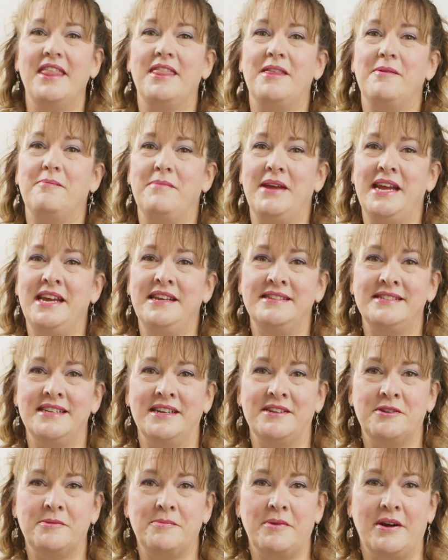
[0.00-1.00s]
The main
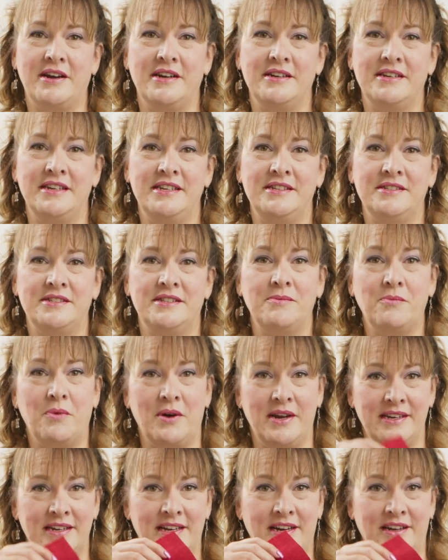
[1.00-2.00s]
center part is the
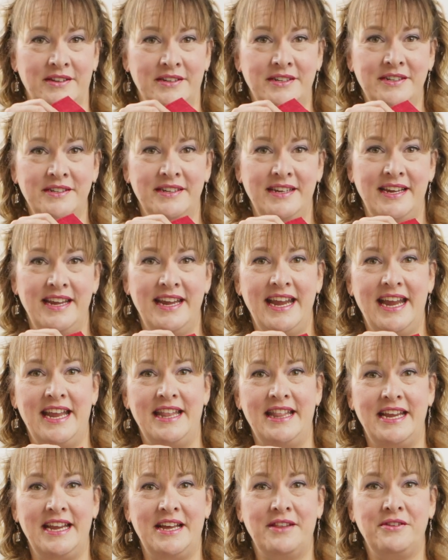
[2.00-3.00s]
one color,
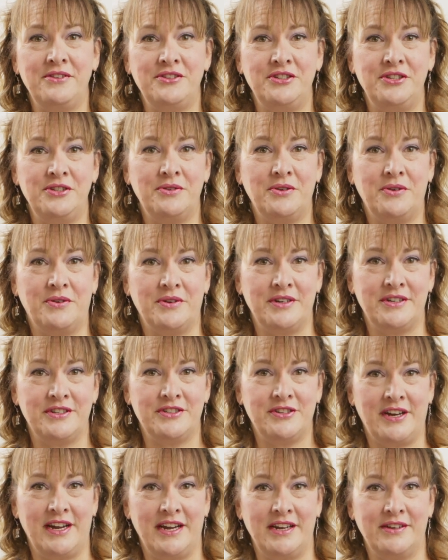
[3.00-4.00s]
and the other 2 corner
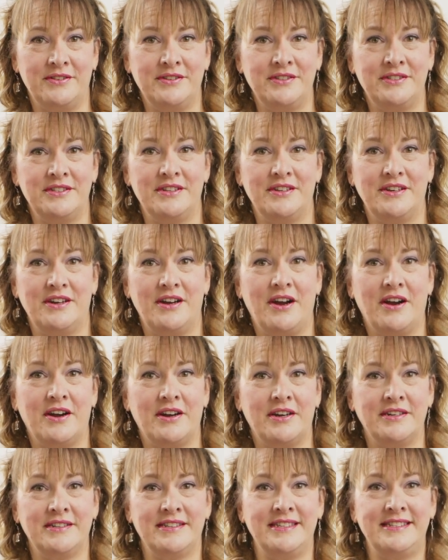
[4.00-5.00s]
triangles
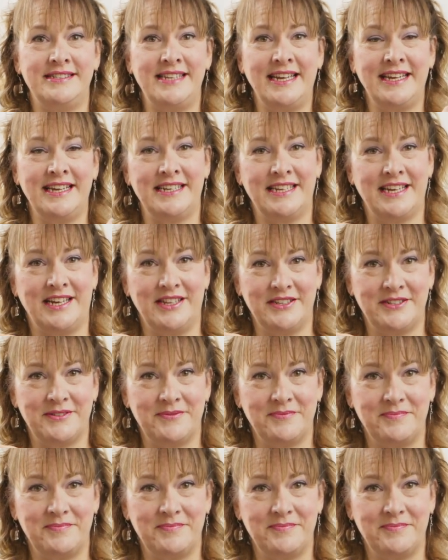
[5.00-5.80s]
are the second color.